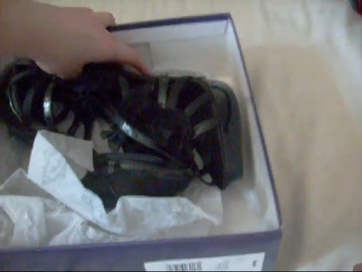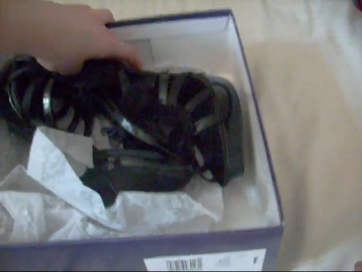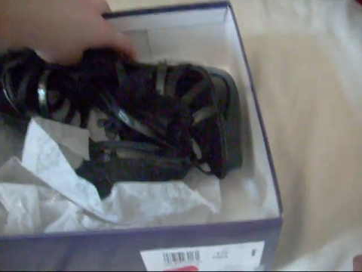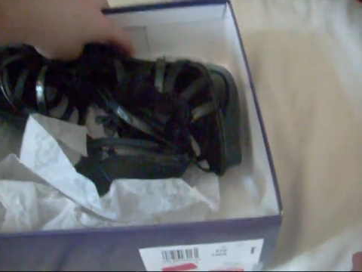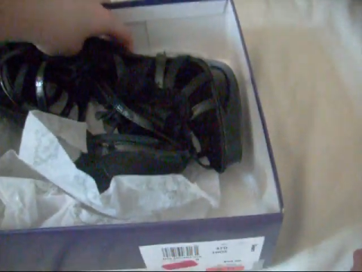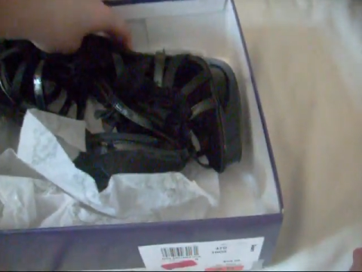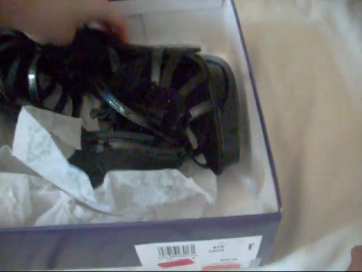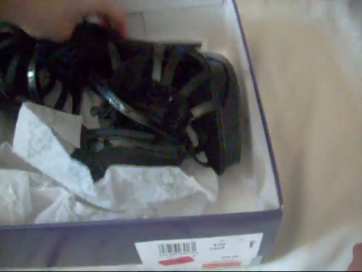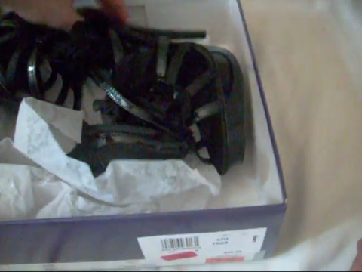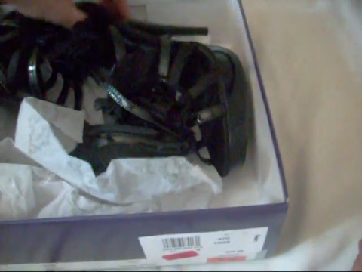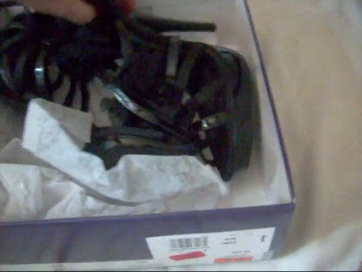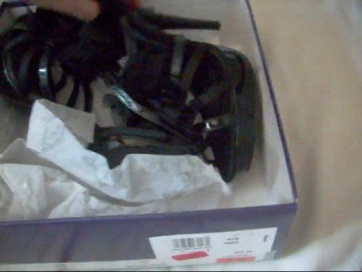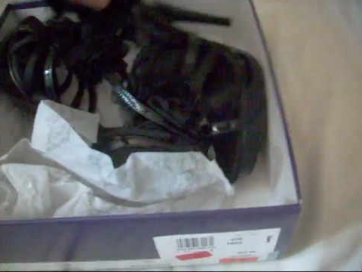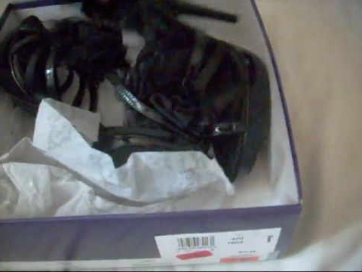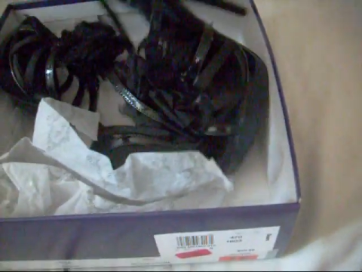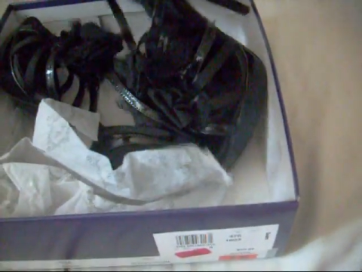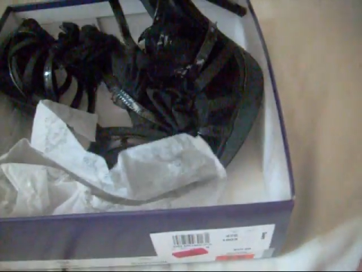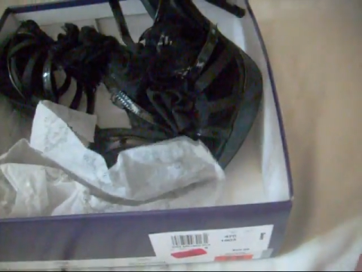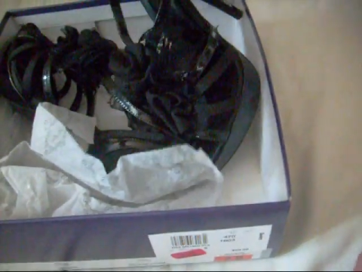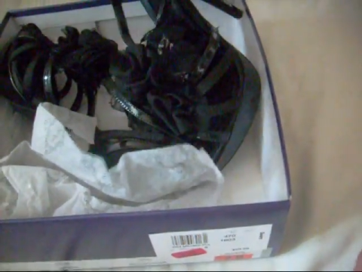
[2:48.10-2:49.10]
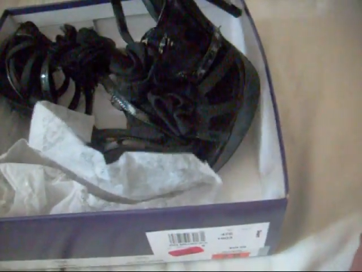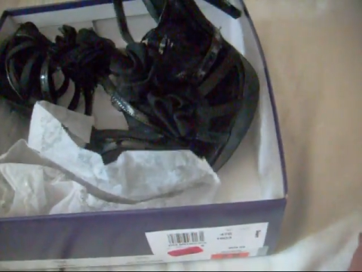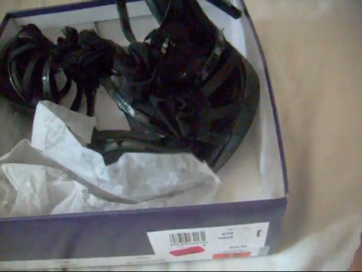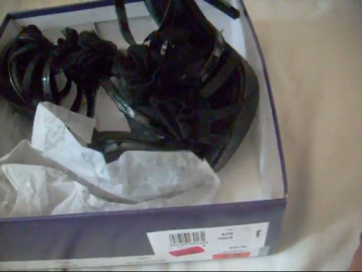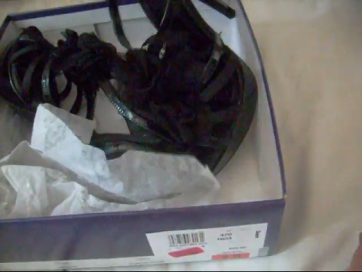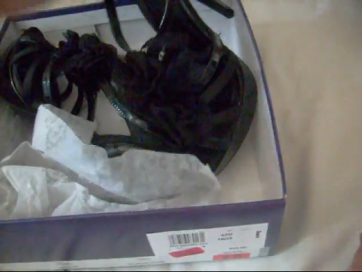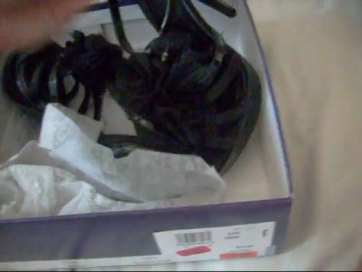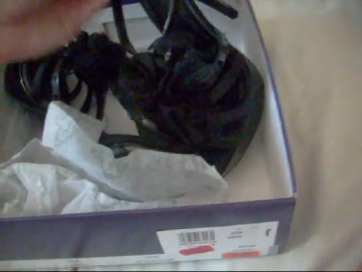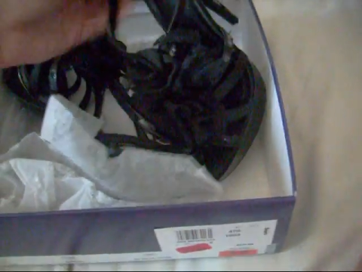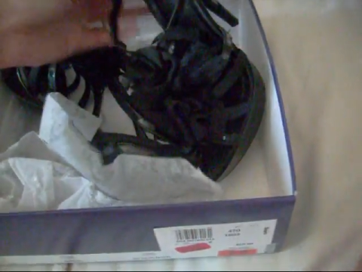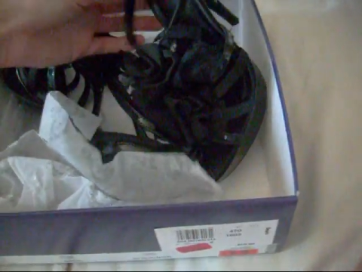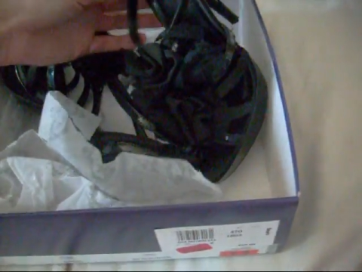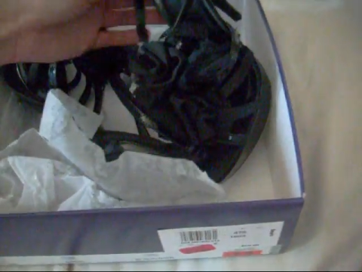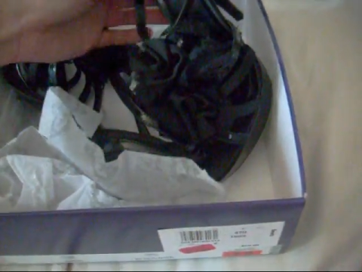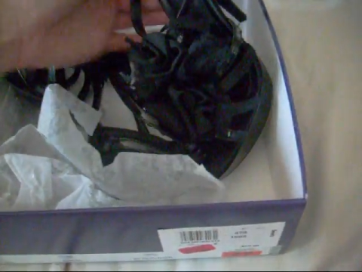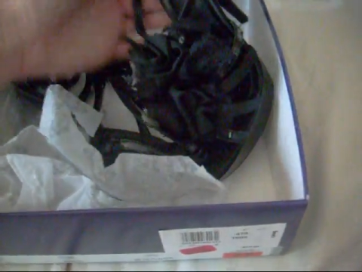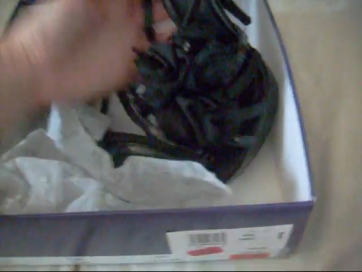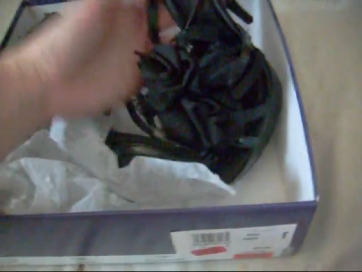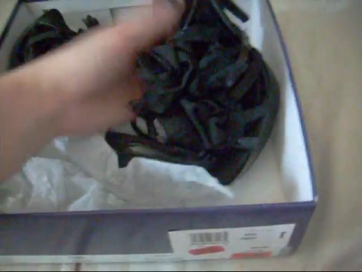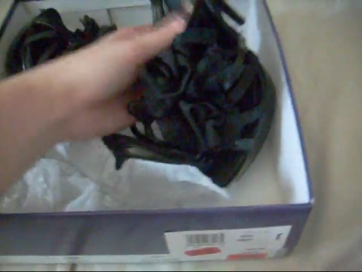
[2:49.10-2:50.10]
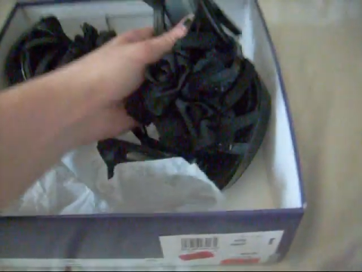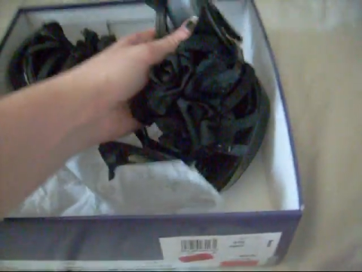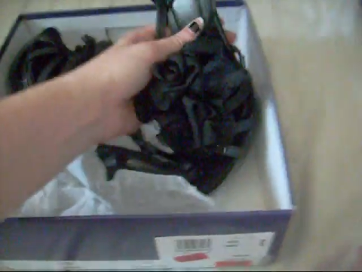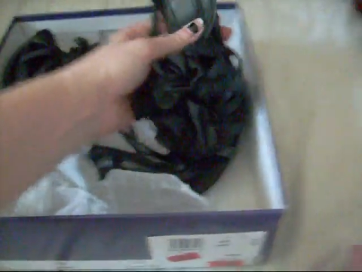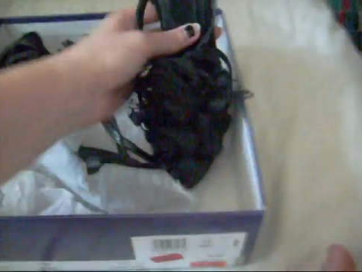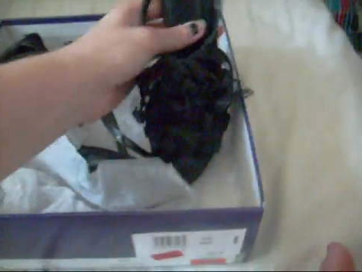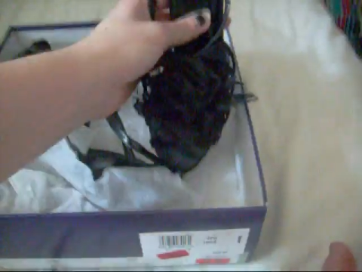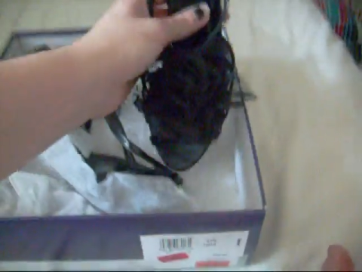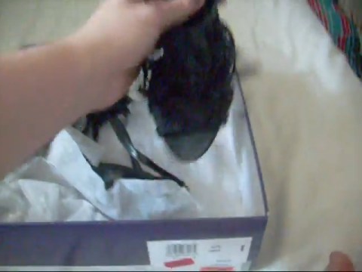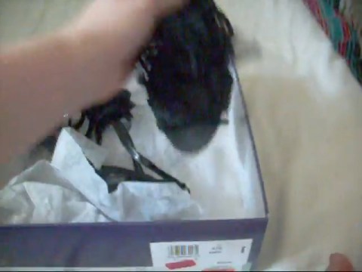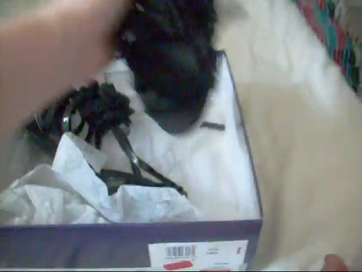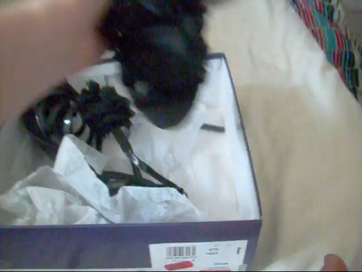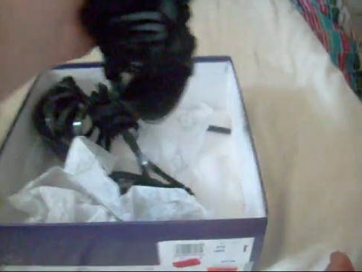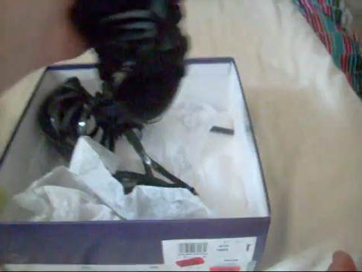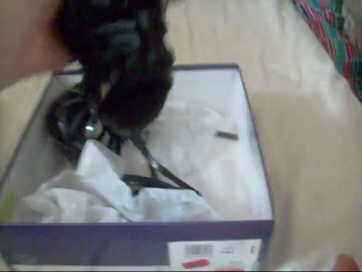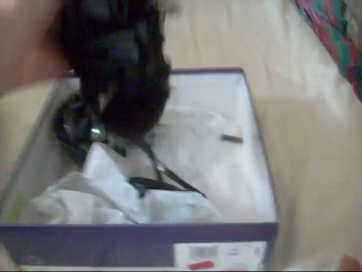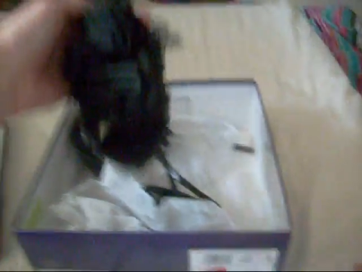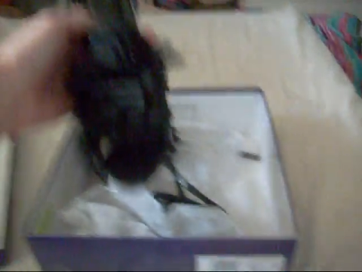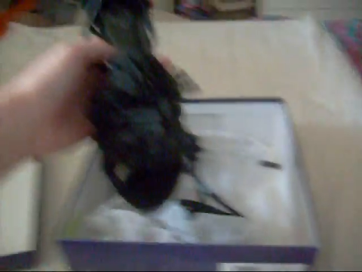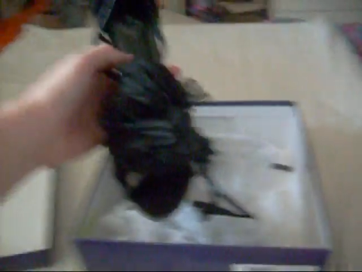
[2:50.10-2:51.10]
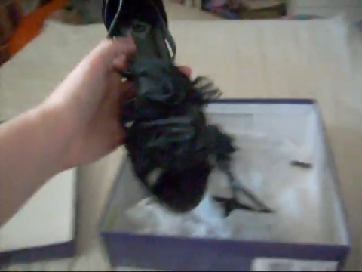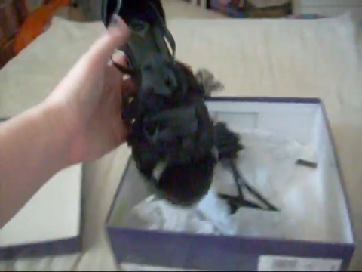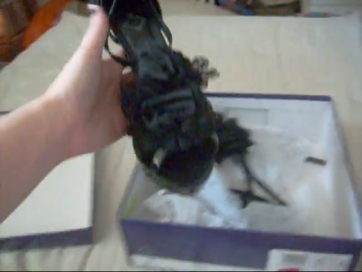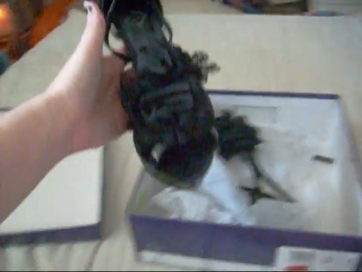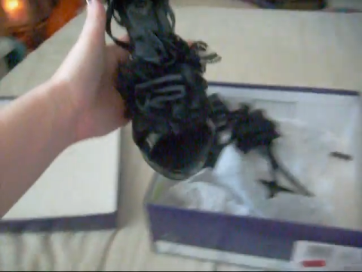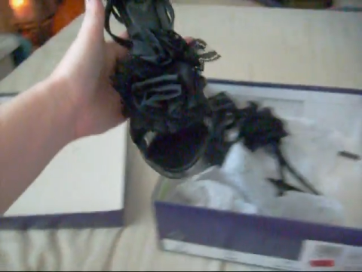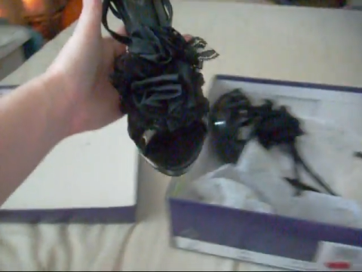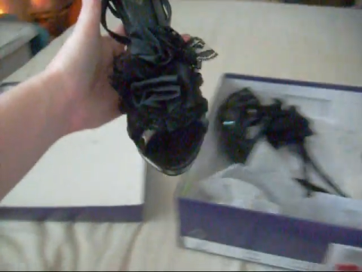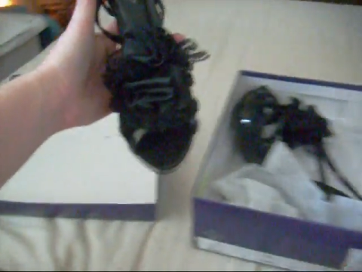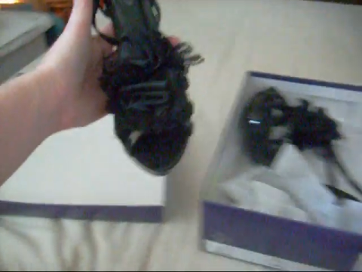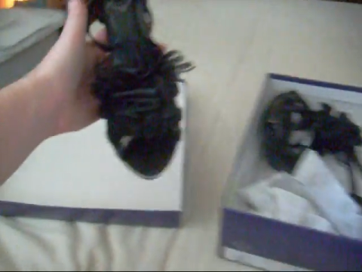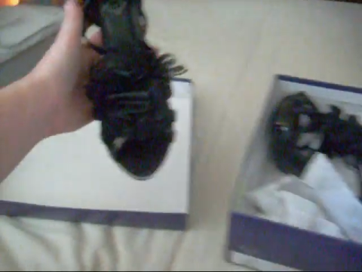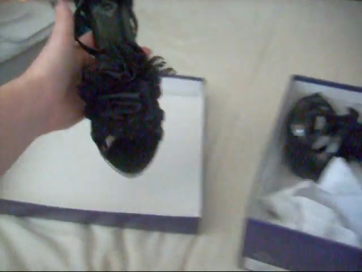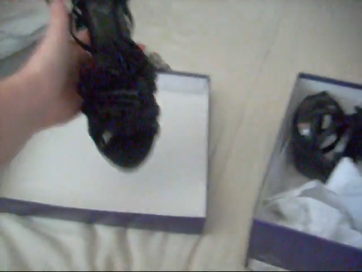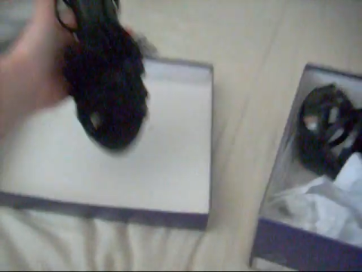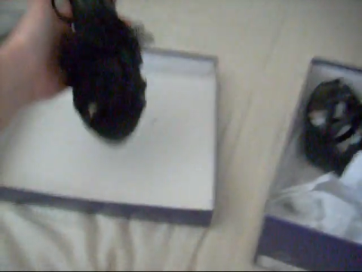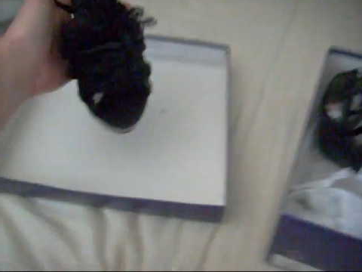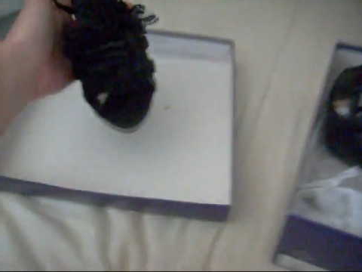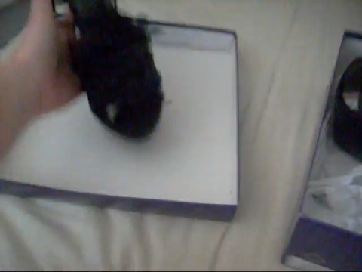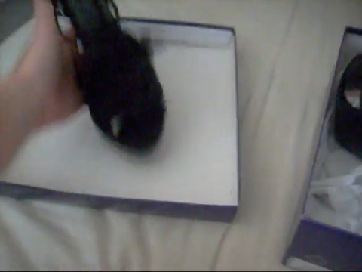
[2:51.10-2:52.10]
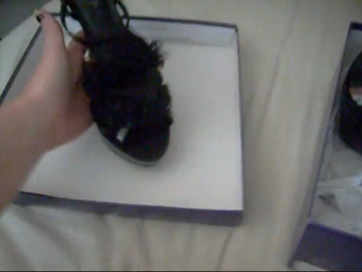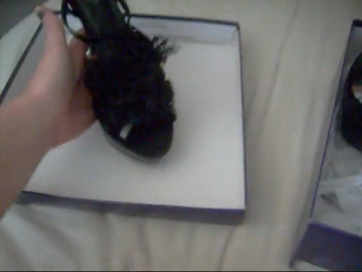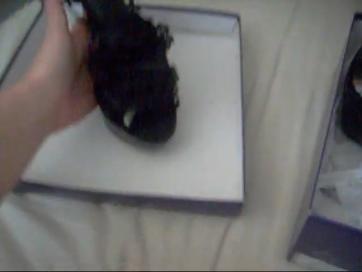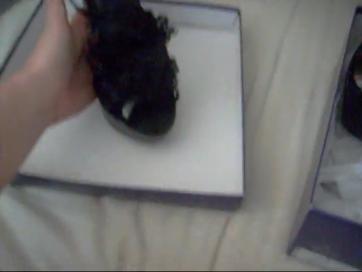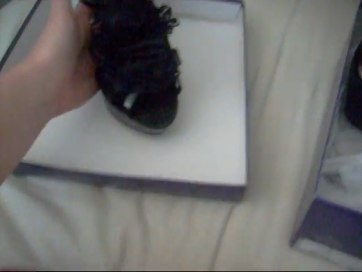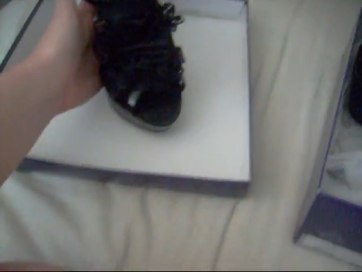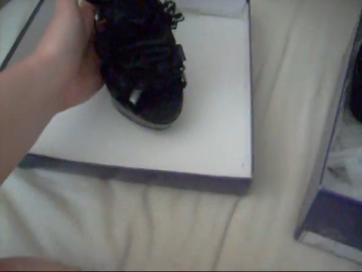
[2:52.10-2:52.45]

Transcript: (no speaker visible)